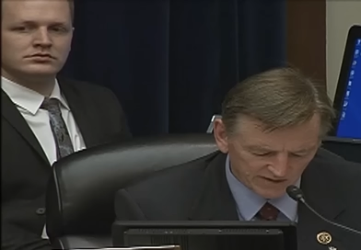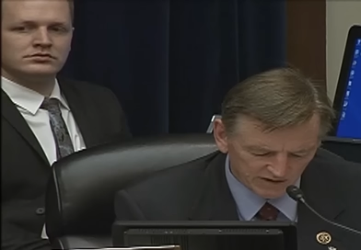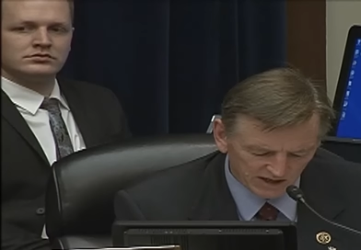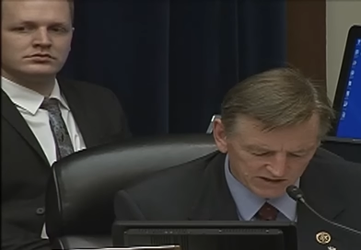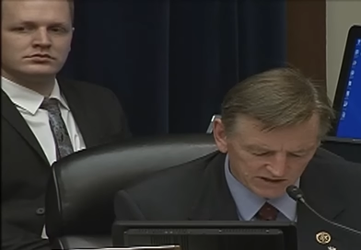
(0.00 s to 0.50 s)

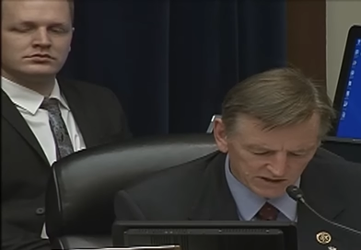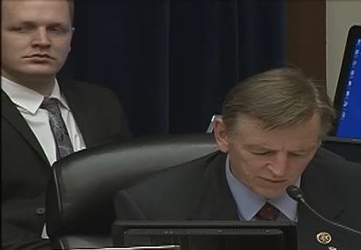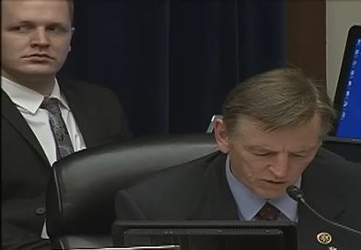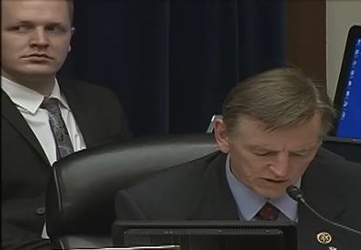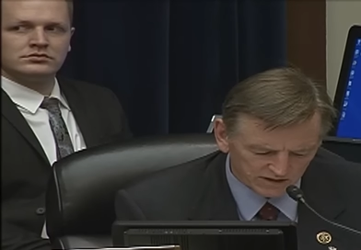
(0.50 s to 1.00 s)
Speaker 1: ever lost an
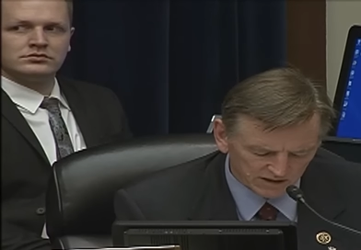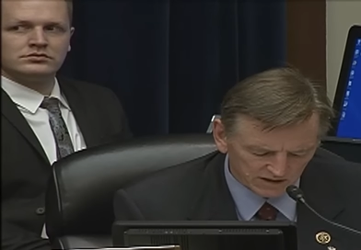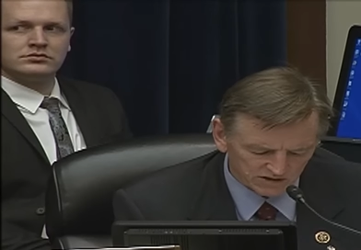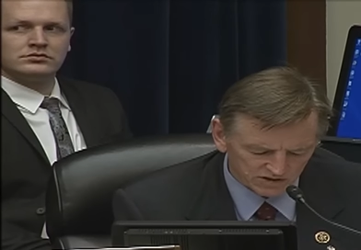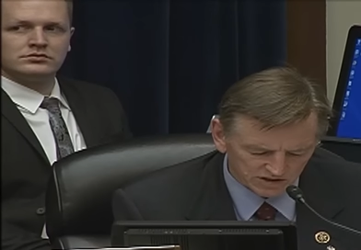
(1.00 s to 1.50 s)
important
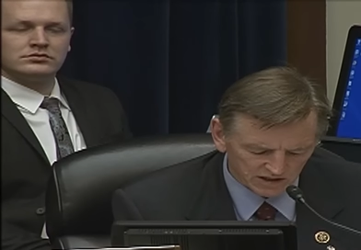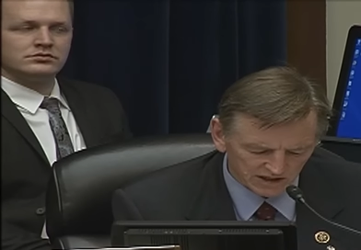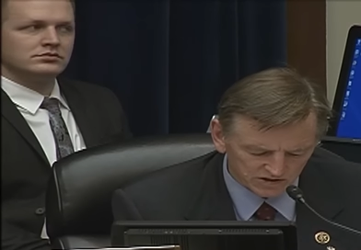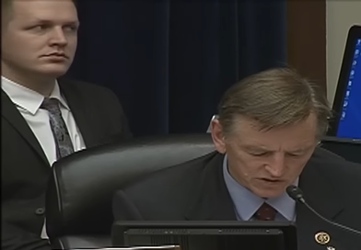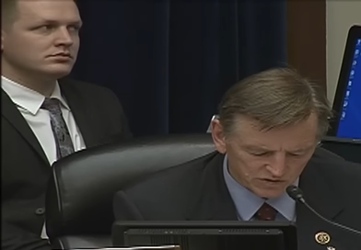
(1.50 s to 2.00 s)
intelligence
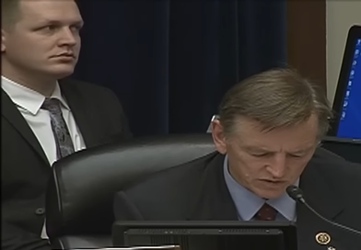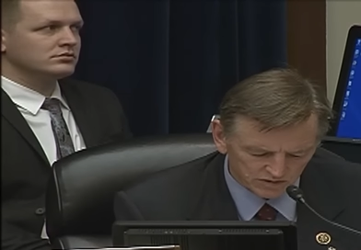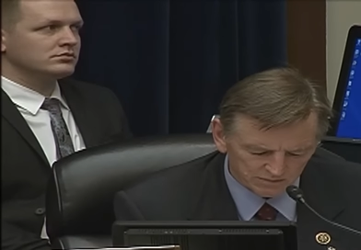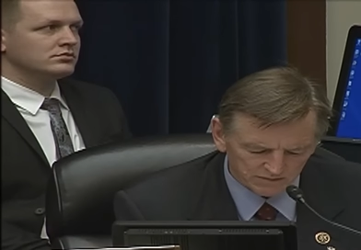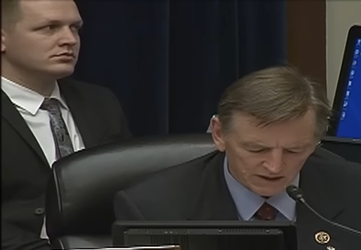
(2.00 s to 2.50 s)
collection
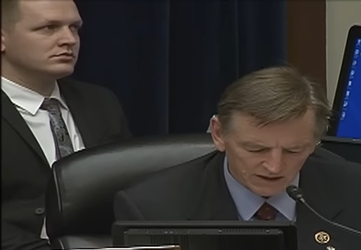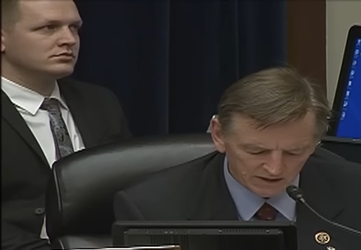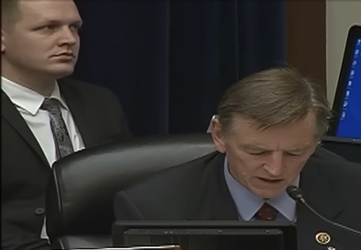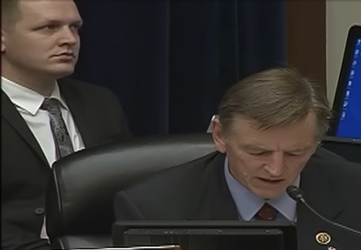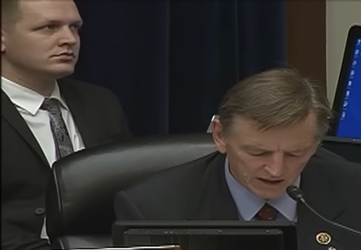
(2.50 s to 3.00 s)
tool
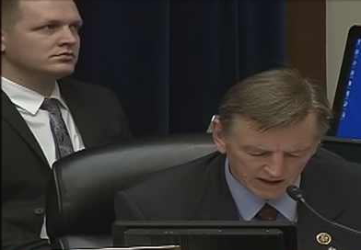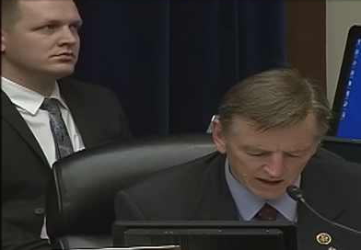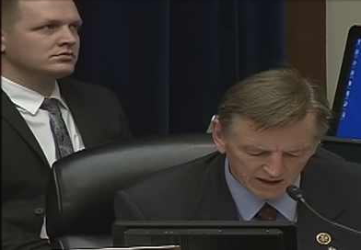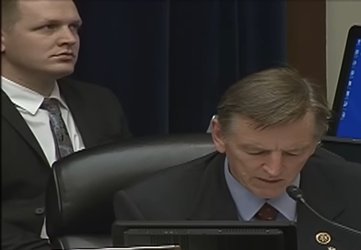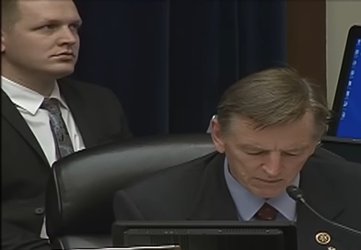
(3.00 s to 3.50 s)

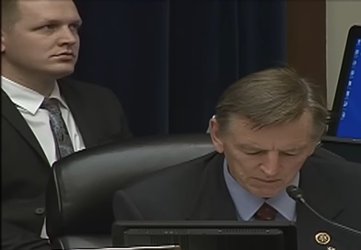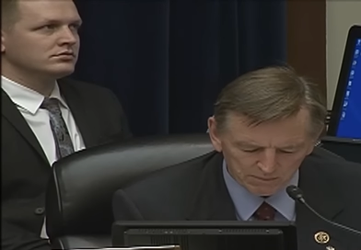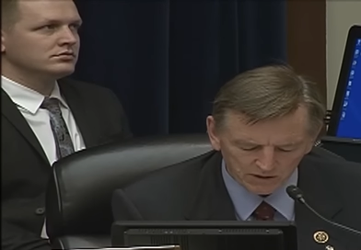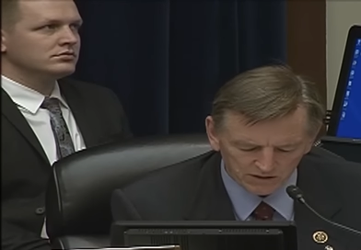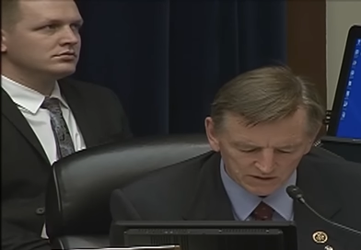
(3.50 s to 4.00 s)
uh,
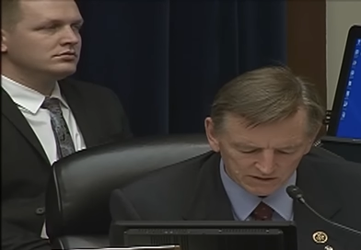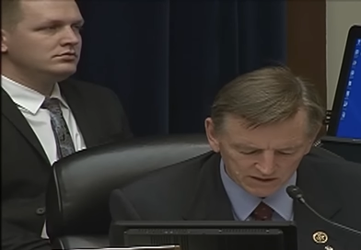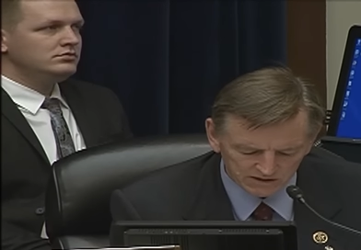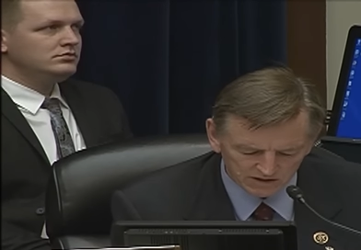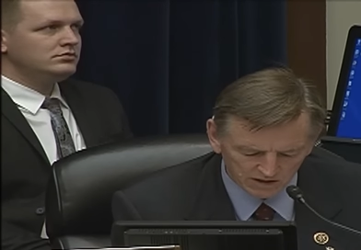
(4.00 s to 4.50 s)
been
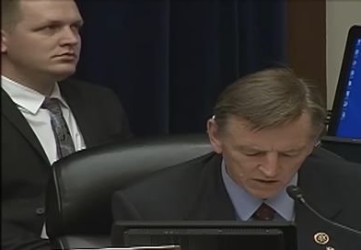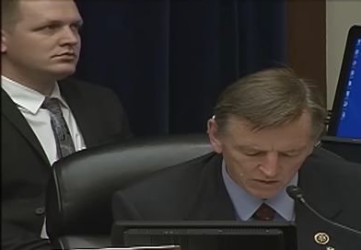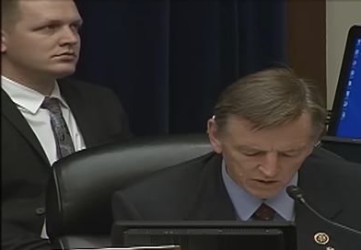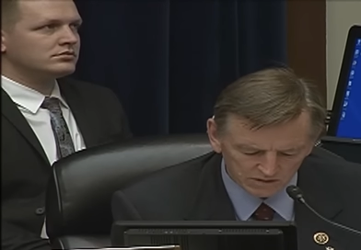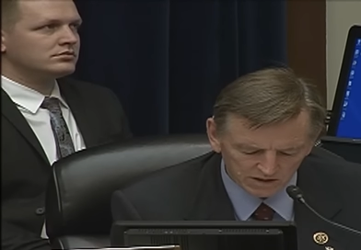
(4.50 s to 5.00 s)
burned, is the
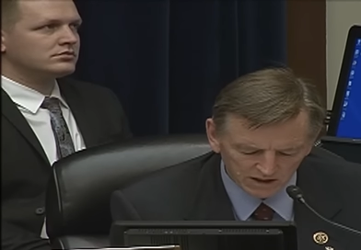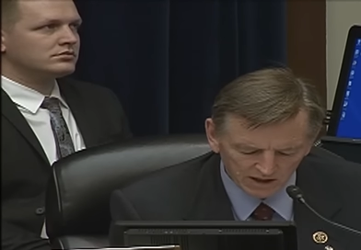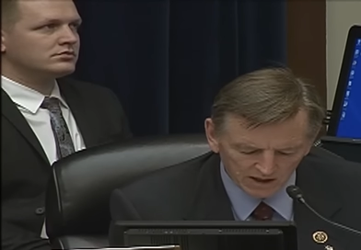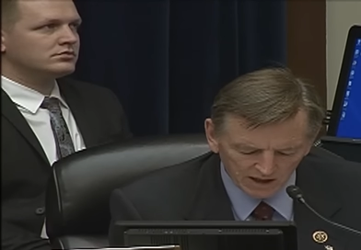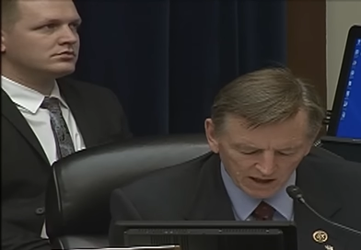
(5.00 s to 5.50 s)
quote,
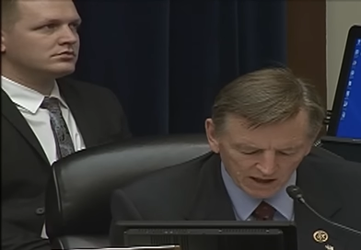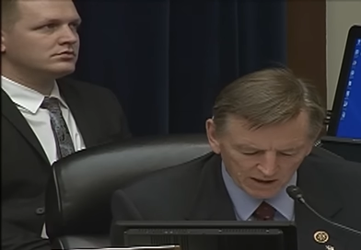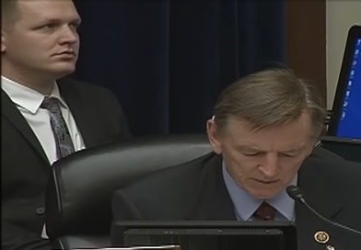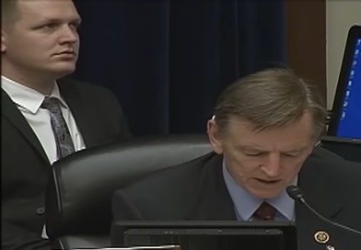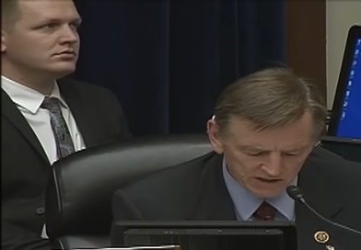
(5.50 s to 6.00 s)

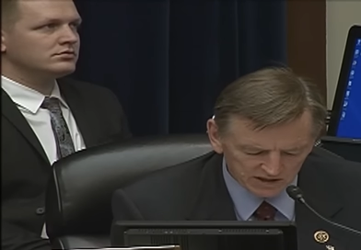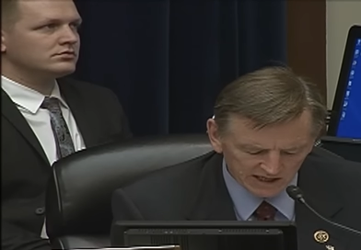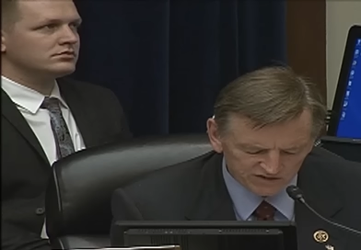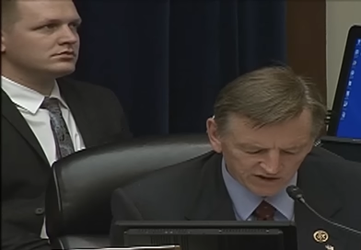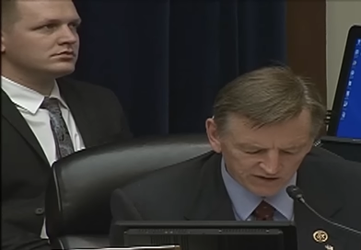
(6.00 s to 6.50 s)
uh, because
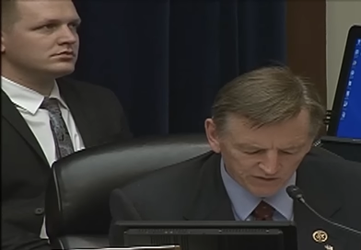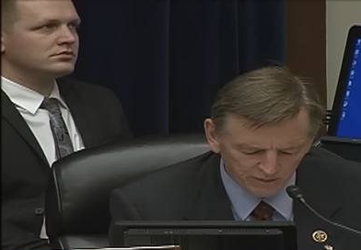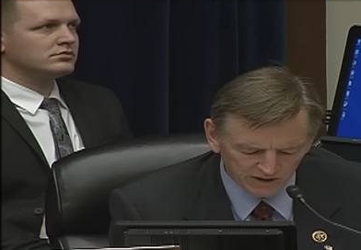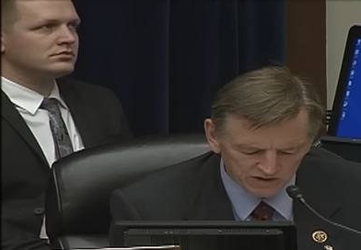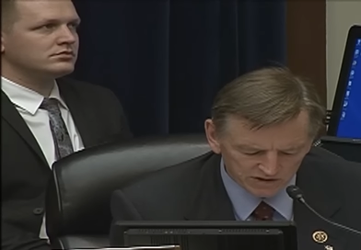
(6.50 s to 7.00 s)
classified
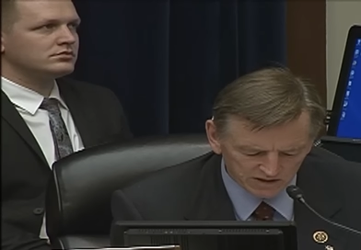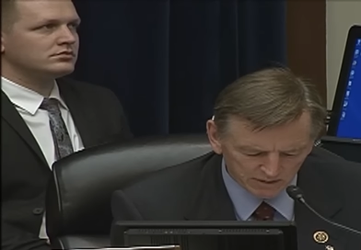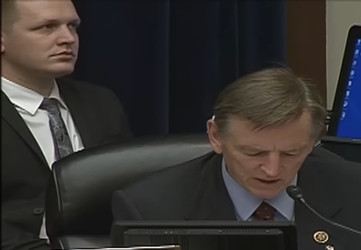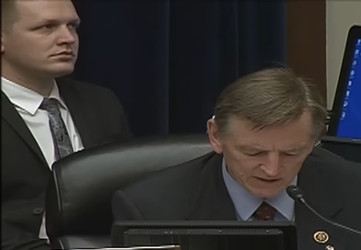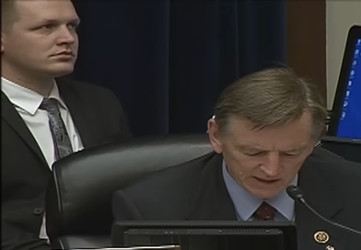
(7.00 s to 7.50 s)

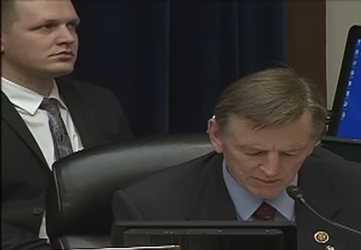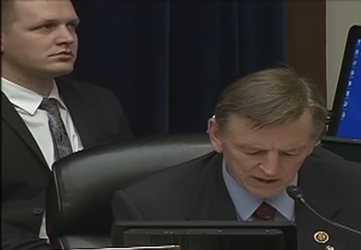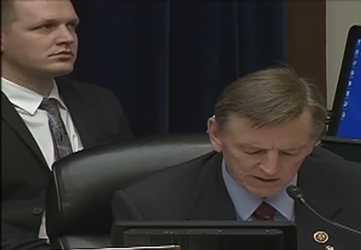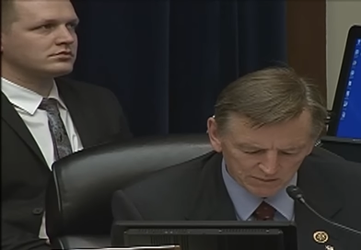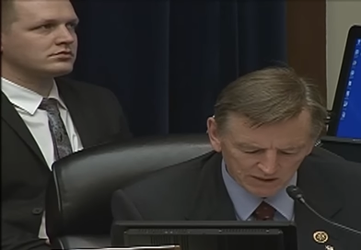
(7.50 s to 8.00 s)
information about
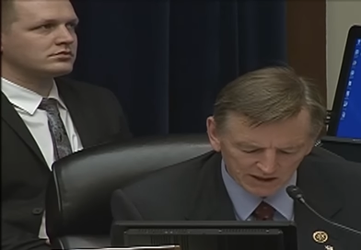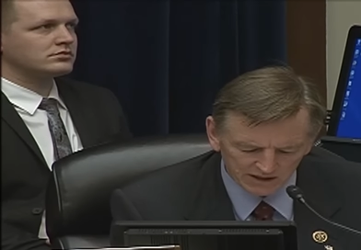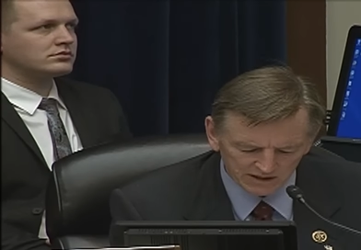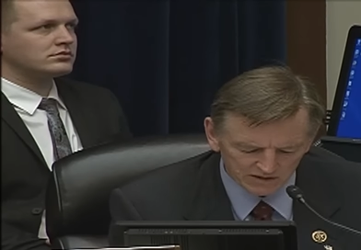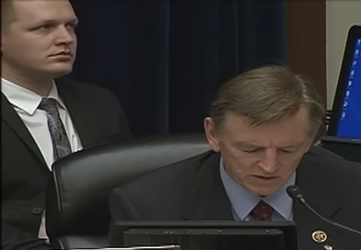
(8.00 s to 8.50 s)
that method
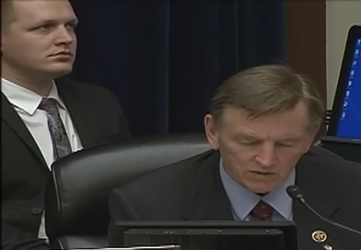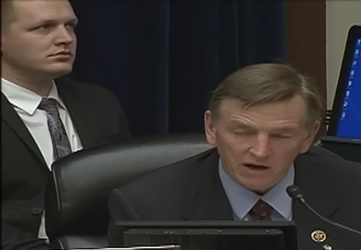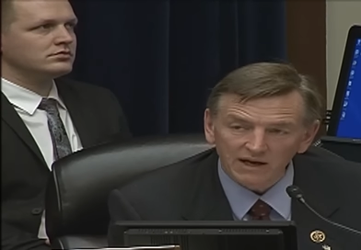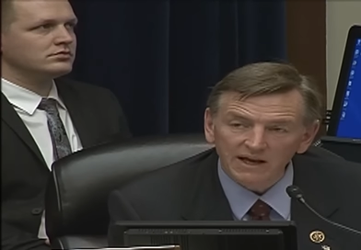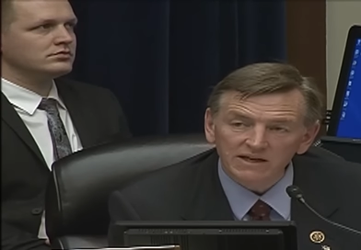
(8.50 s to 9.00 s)
made it into the
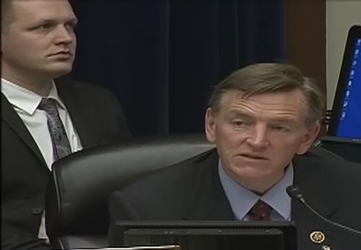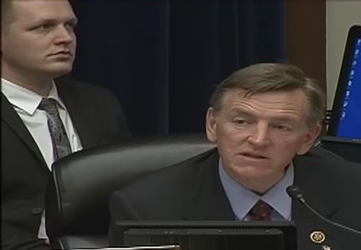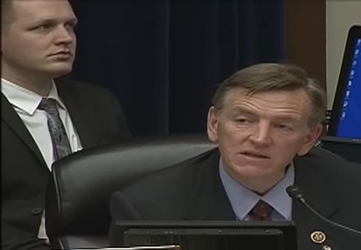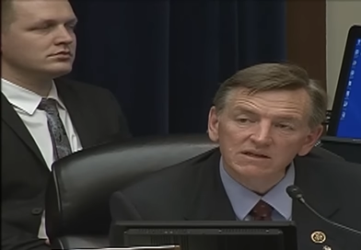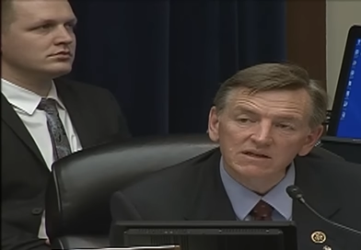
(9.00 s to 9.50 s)
wrong
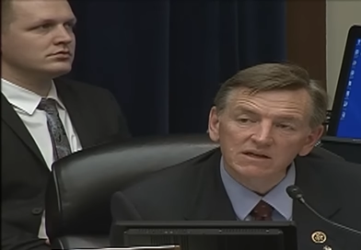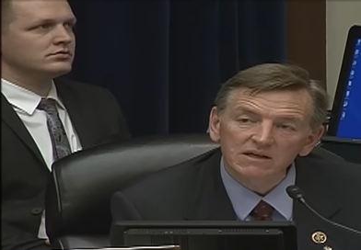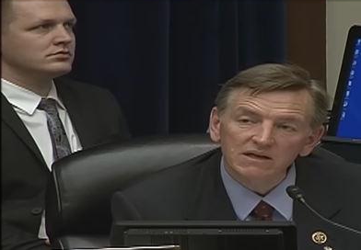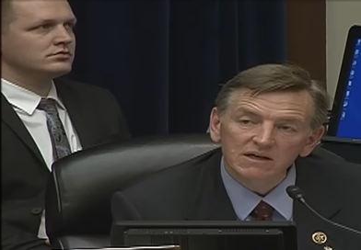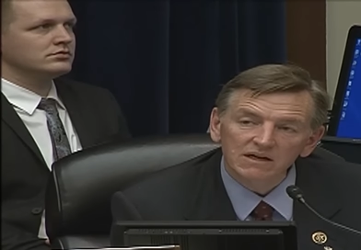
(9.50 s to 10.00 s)
hands?
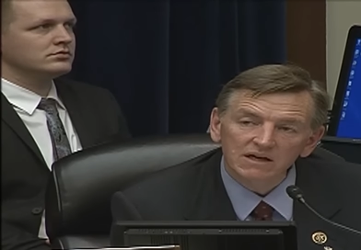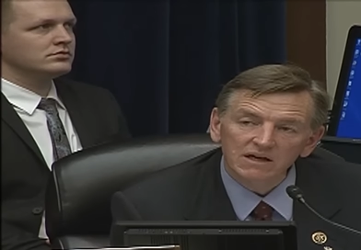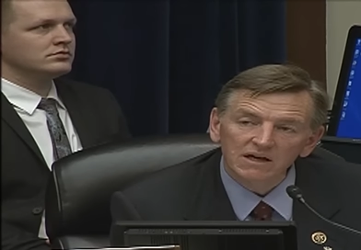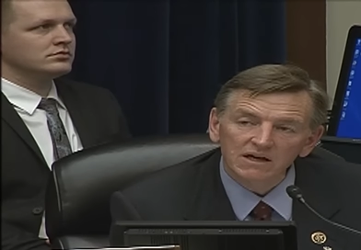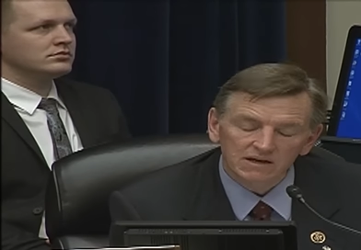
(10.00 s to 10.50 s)

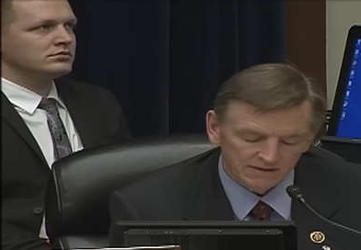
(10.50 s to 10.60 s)
Yes.